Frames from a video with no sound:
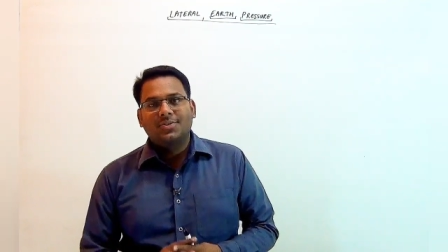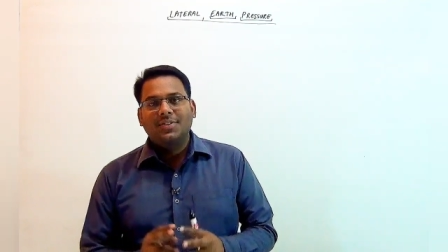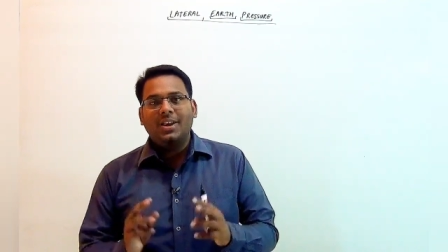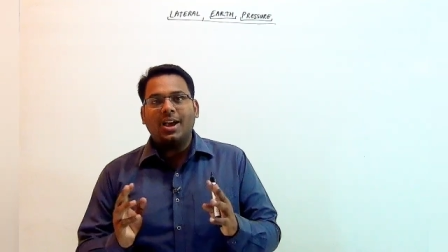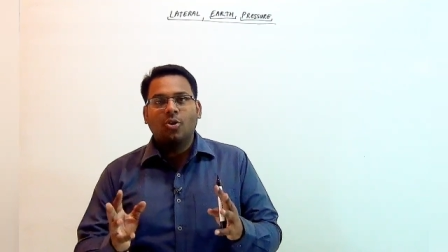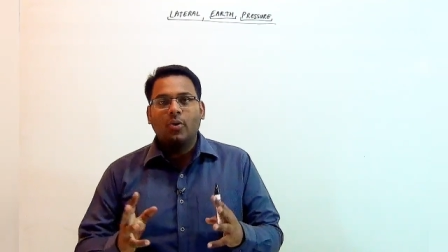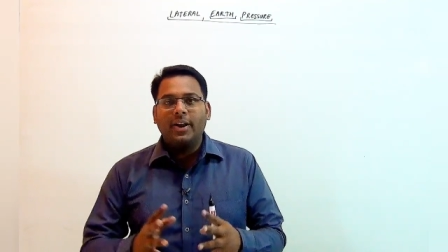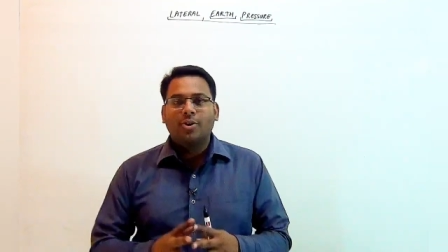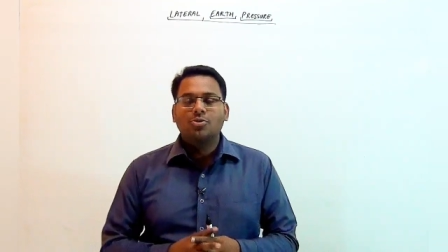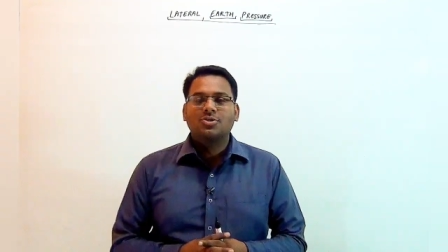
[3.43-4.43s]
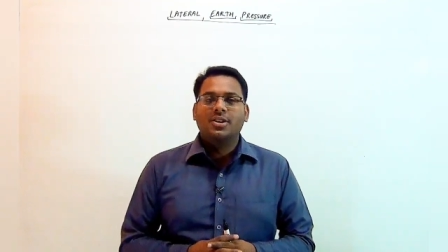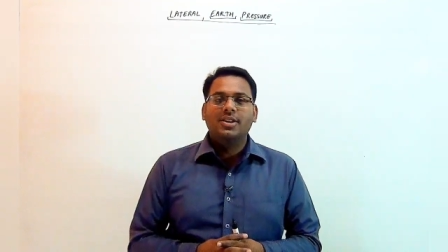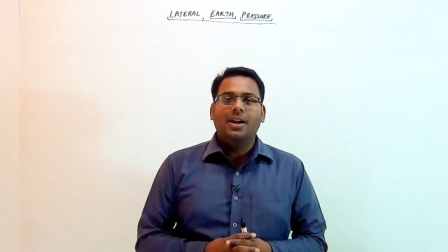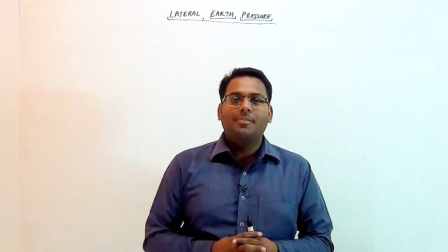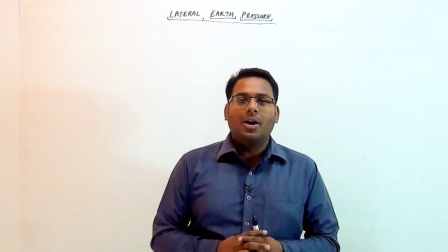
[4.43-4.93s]
we are going to
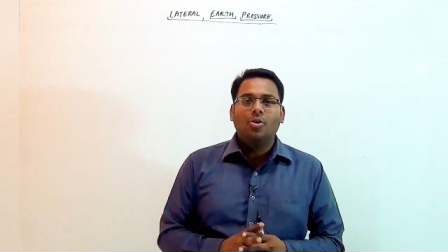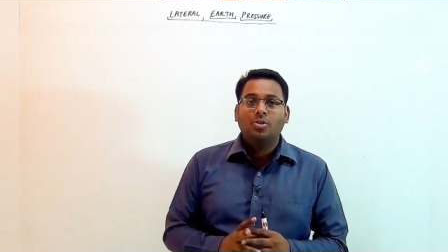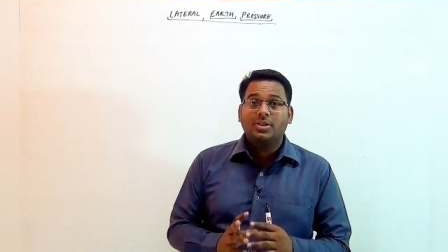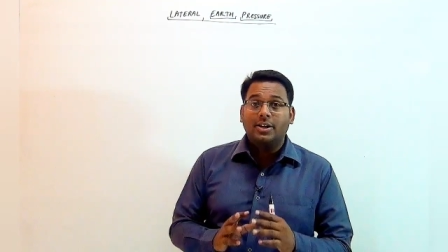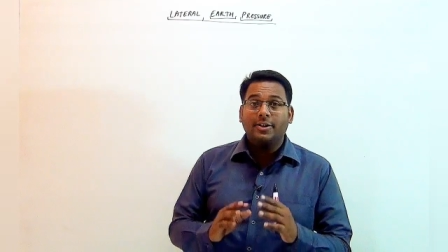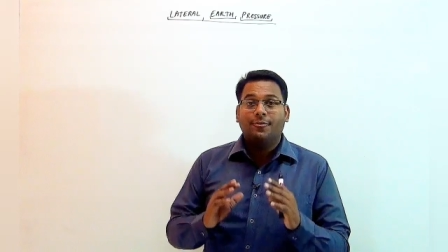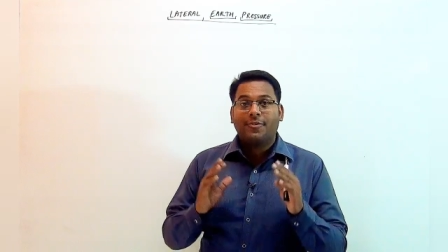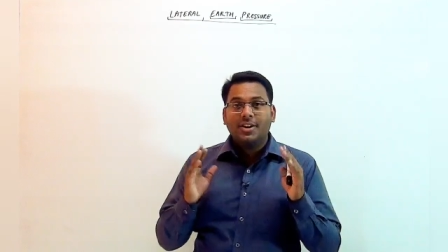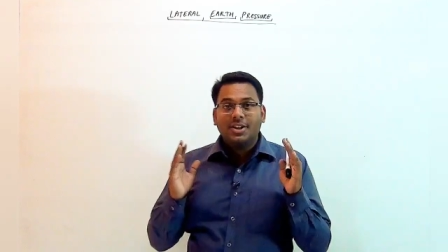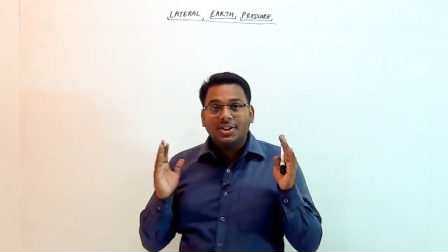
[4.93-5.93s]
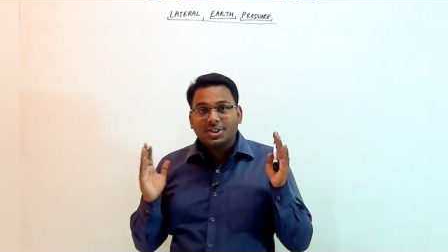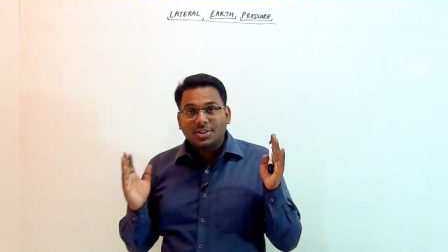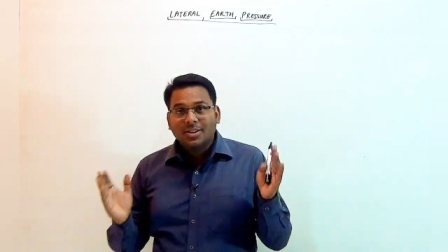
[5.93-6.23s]
study about the difference